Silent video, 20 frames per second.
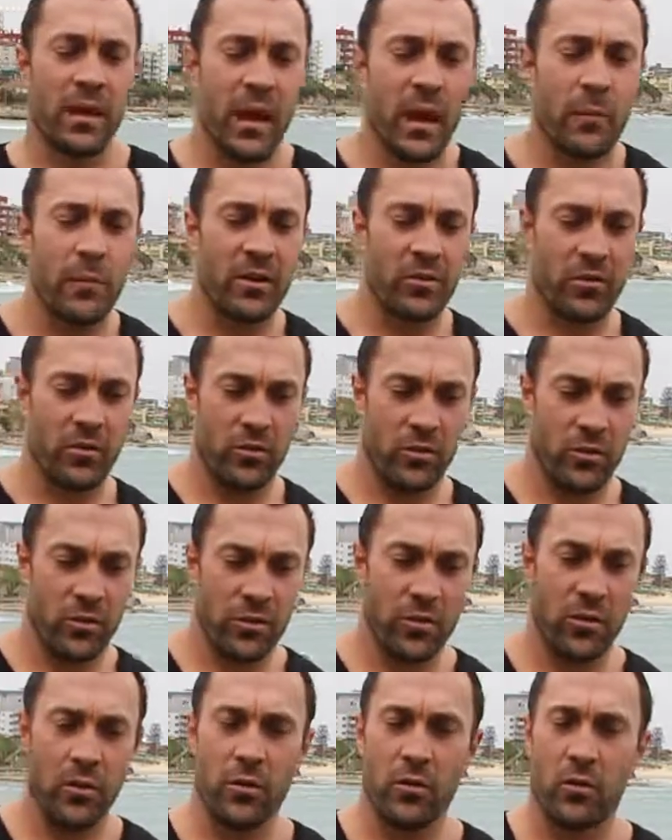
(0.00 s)
coming to do
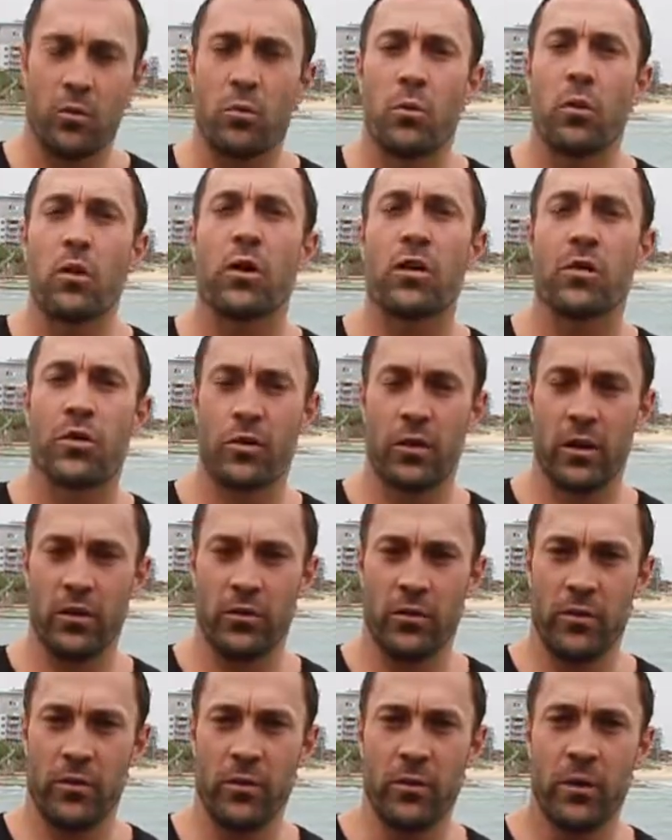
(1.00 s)
the work that I
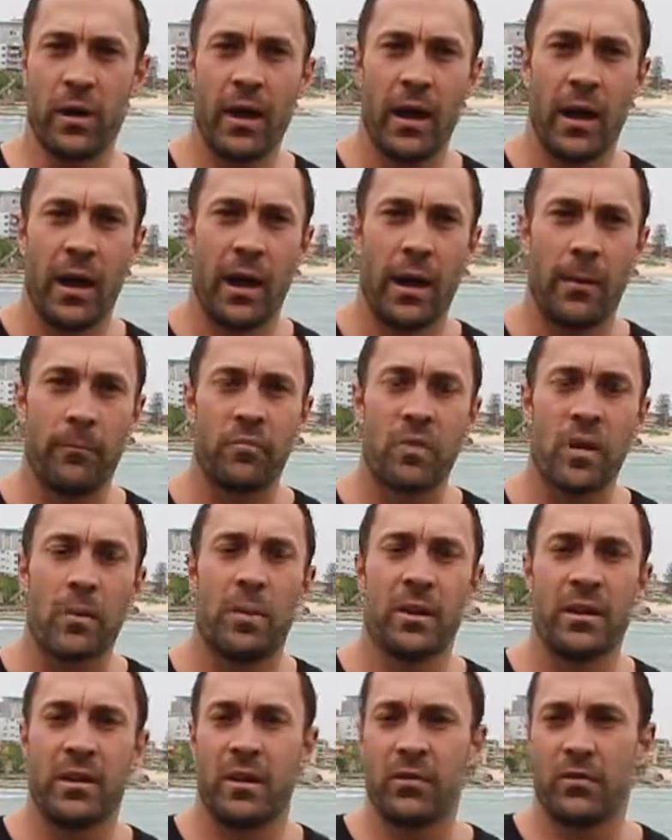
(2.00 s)
do,
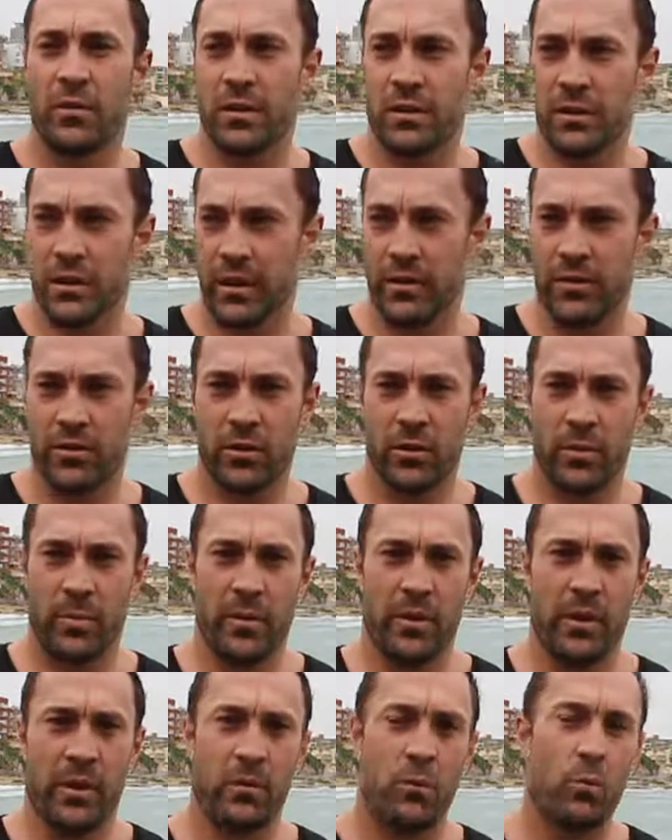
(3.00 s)
but you've at least got to
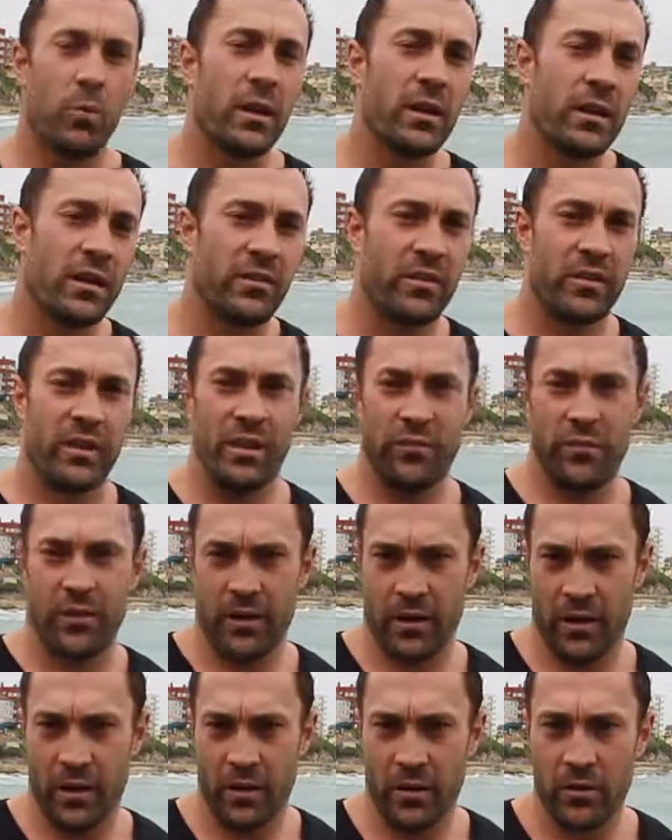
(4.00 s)
be willing to give it
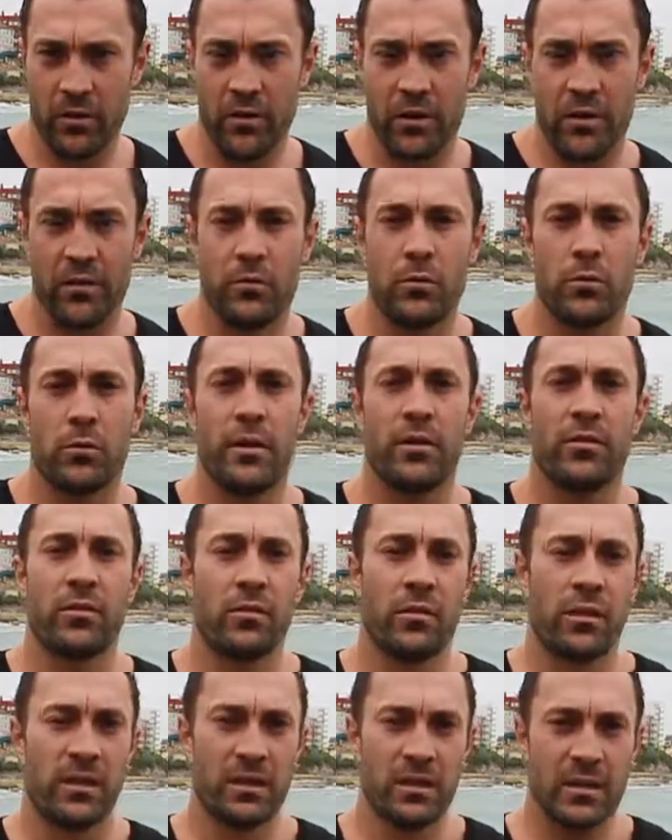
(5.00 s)
a go. You've at
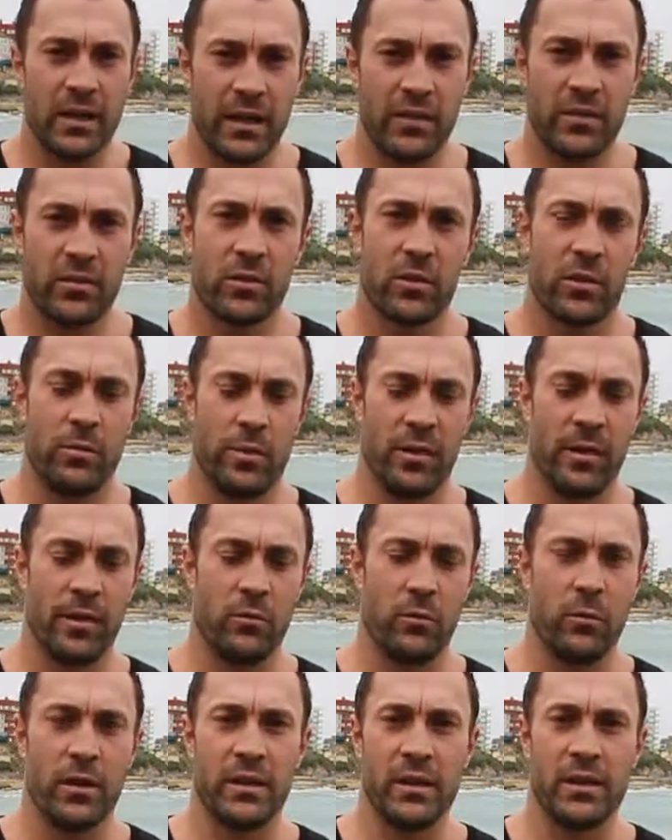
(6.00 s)
least got to
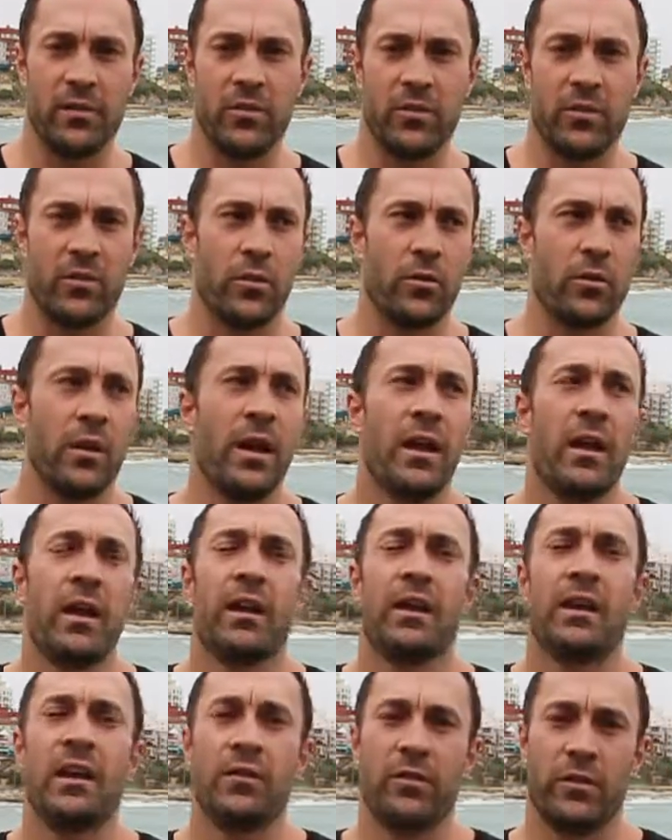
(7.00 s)
be willing to
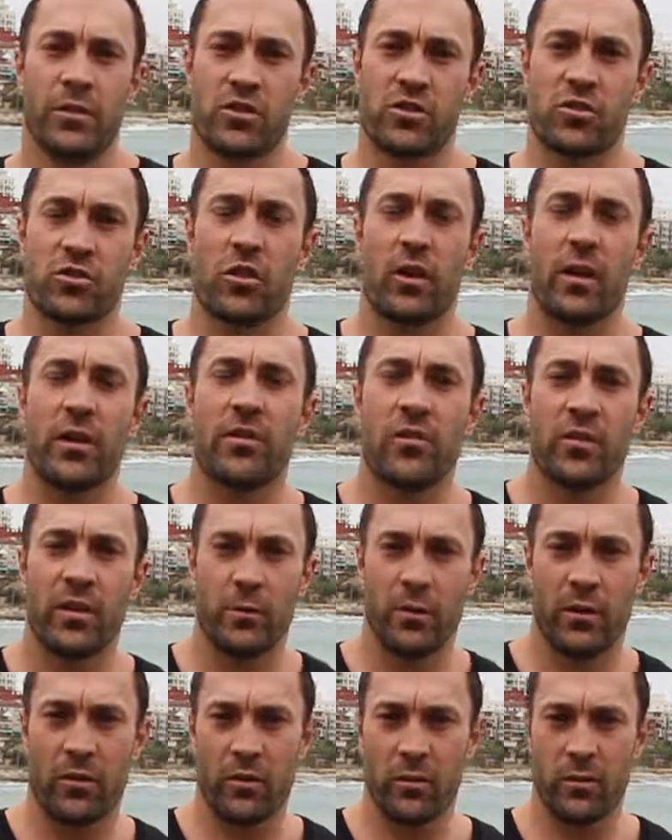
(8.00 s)
give it a try and
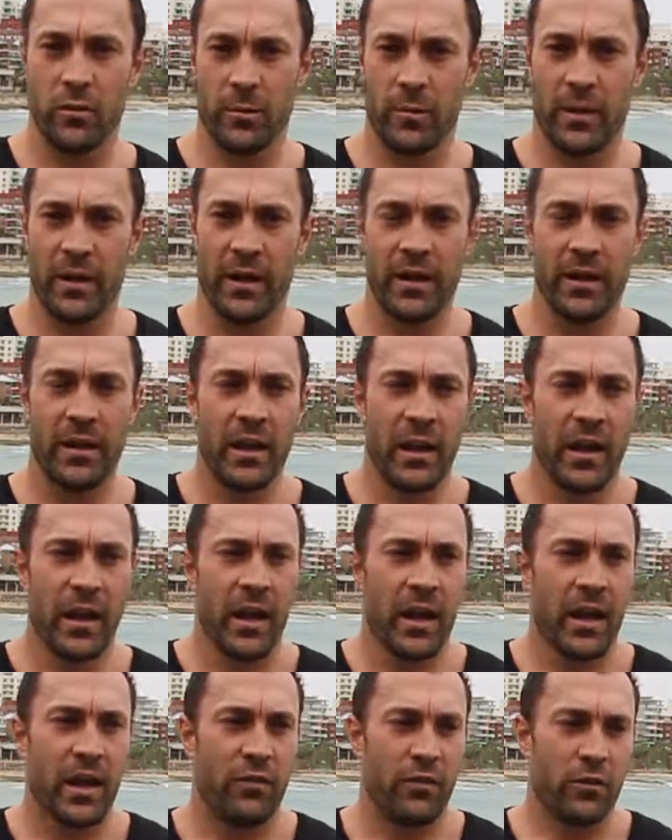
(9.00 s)
see what it's all about.
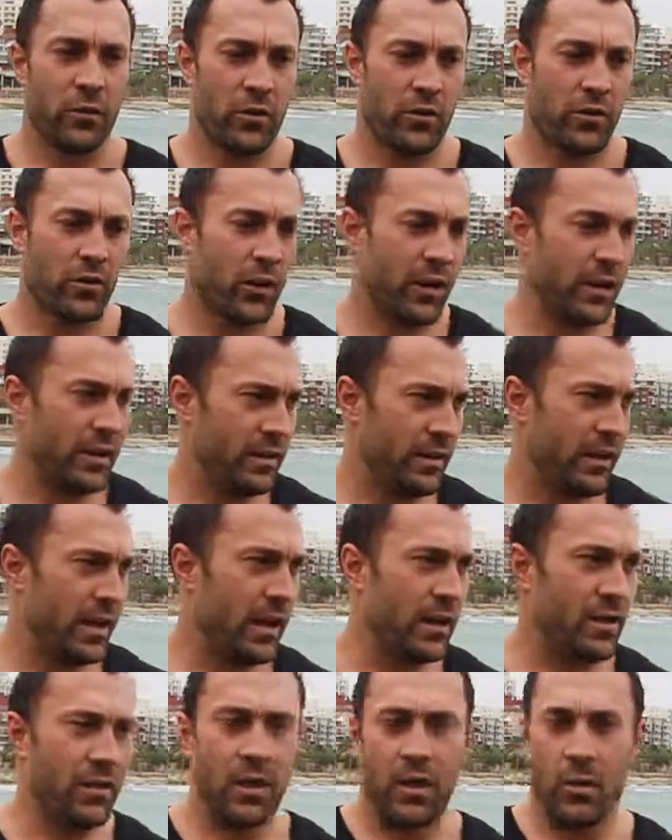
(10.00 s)
If you're just like,
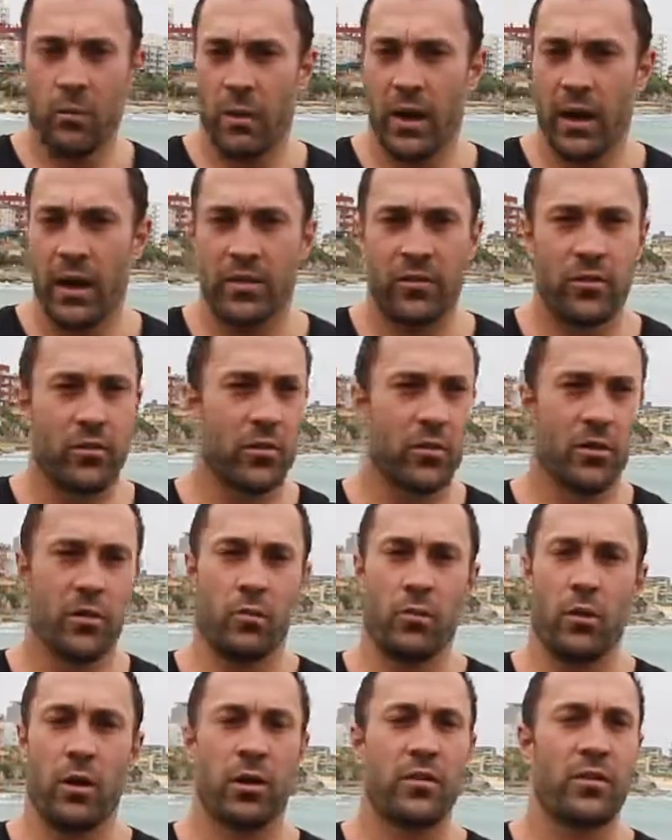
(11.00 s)
nah, no way, it's not going
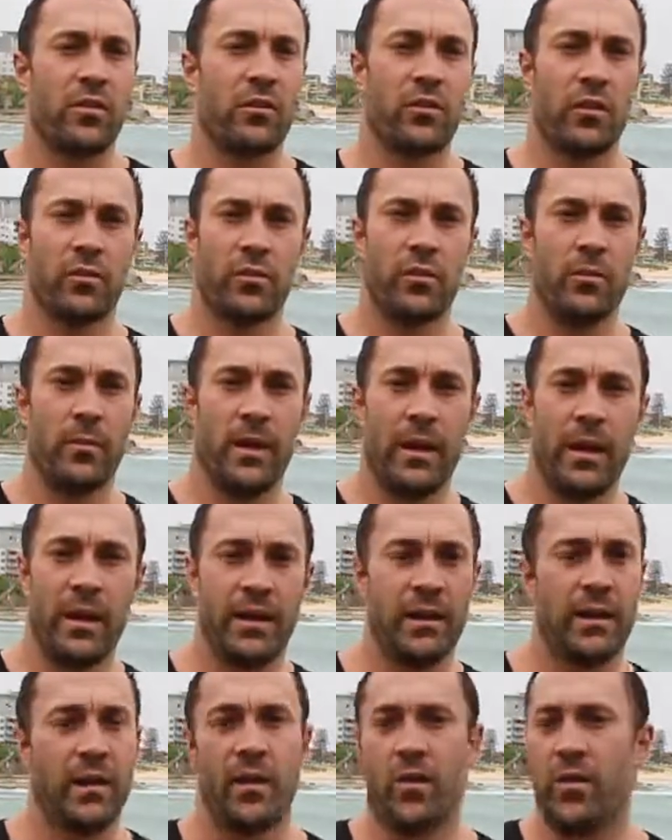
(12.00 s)
to work, it's not for
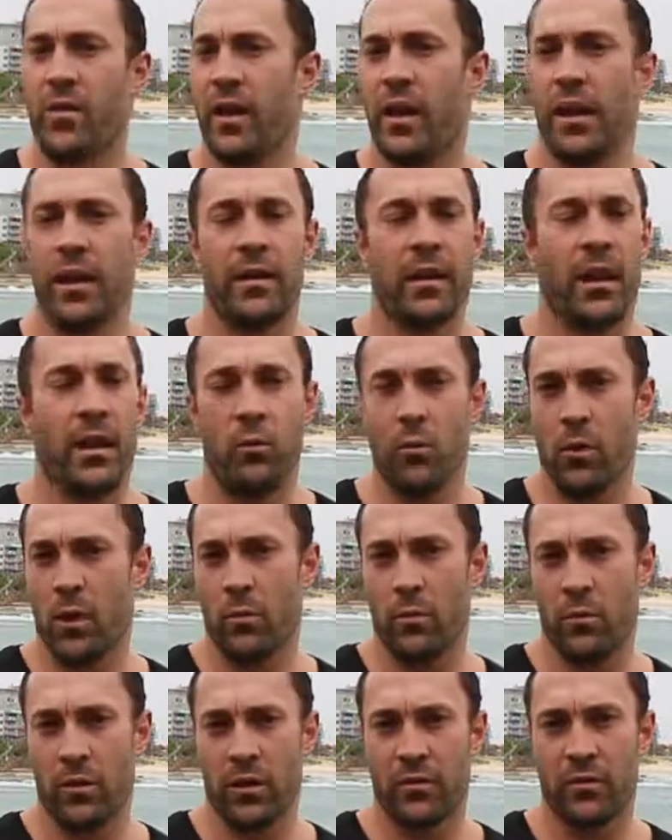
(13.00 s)
me, then it
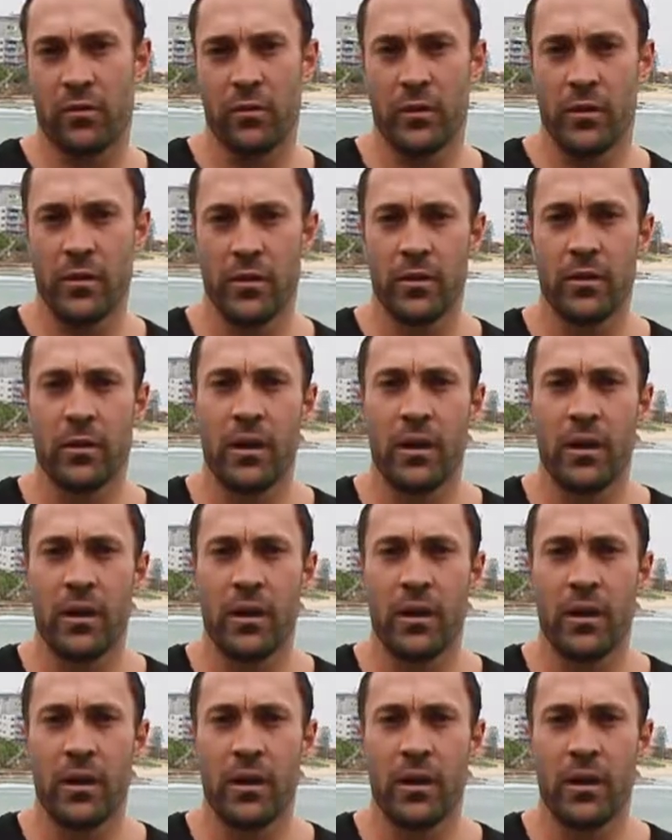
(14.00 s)
won't work for you.